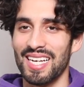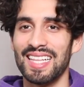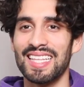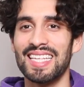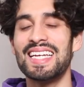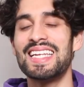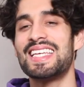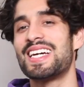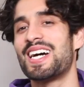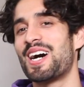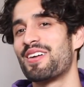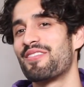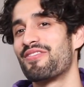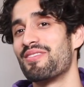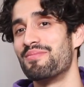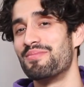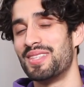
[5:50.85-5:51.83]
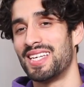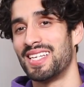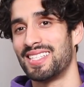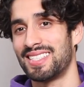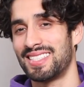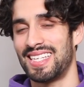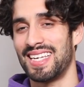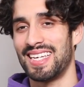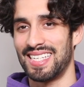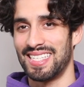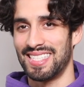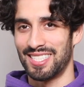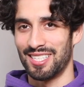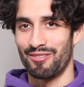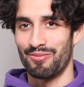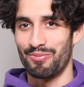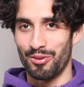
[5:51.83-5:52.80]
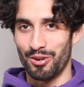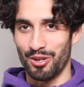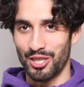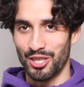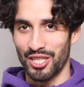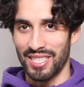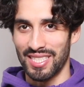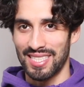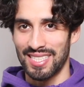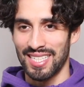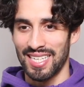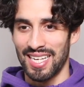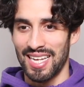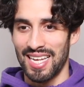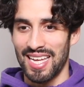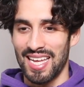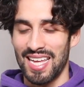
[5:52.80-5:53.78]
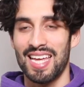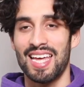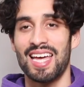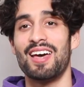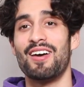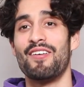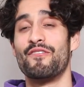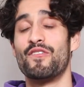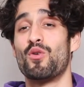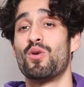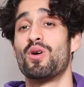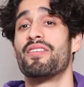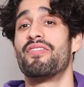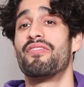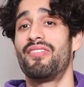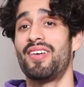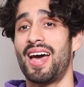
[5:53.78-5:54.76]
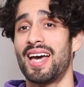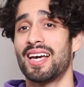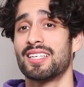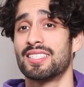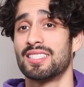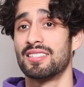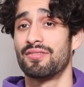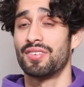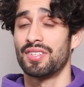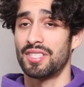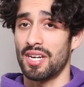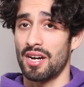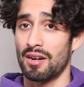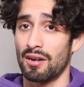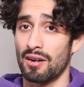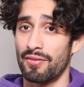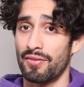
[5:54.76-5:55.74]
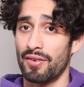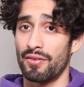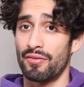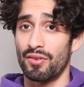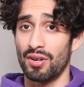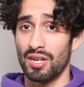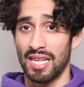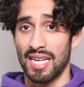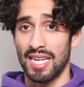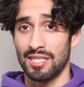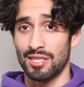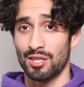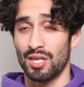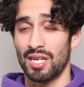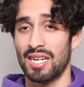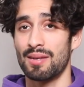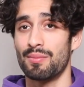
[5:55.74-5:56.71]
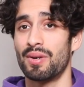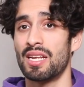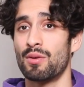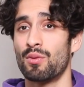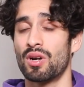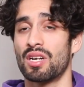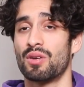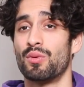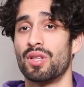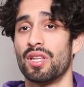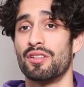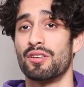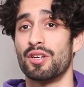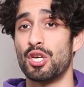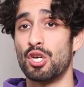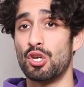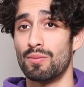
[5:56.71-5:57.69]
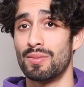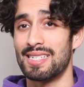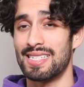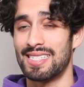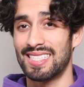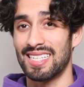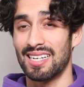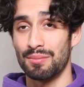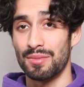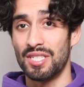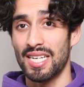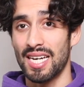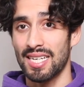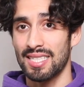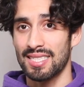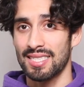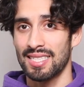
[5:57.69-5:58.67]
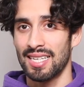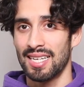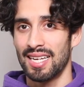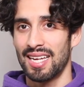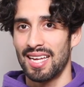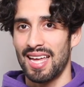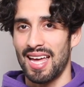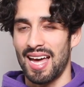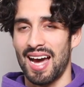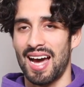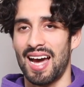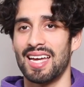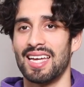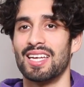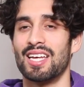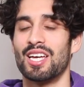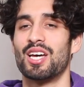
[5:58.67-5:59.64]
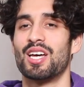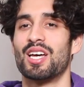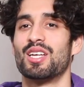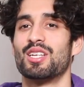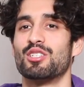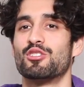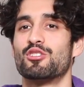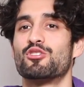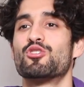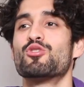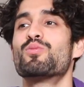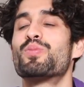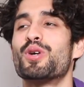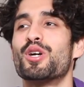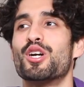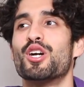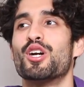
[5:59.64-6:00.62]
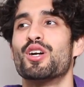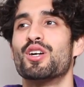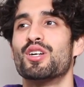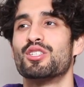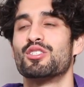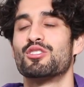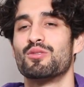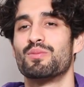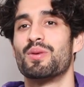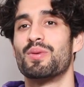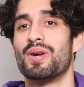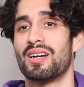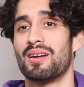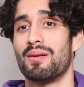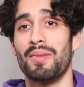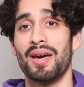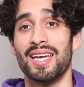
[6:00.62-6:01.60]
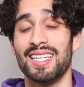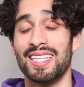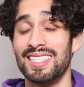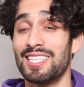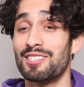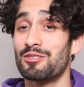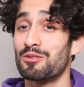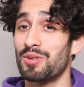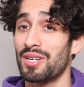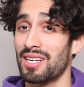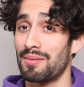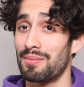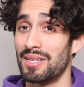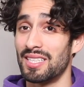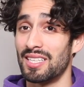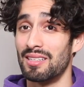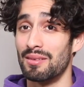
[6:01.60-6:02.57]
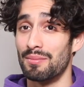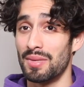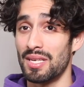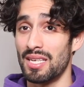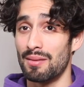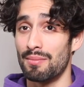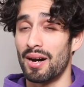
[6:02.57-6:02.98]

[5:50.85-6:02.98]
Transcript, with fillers: leading on from this, taking self-portraits. For a fashion photographer, freelancer, anybody working with other human subjects, I super, super recommend, and this was recommended to me